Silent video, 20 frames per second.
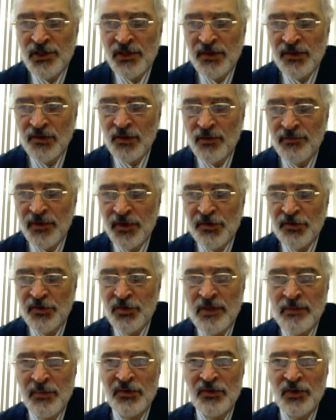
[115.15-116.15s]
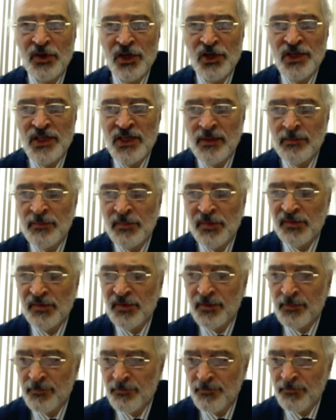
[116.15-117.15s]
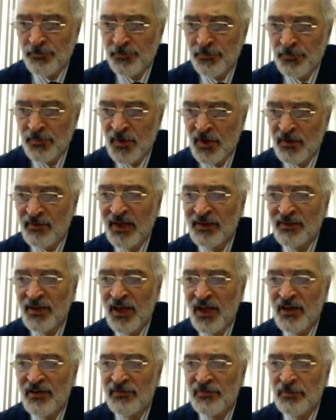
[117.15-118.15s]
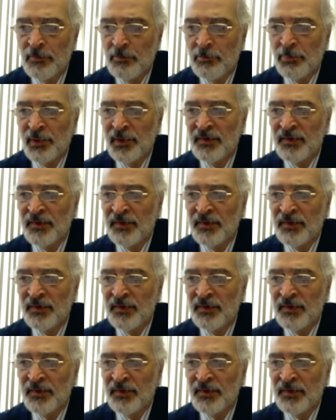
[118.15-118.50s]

Today, 75 years after the collapse of the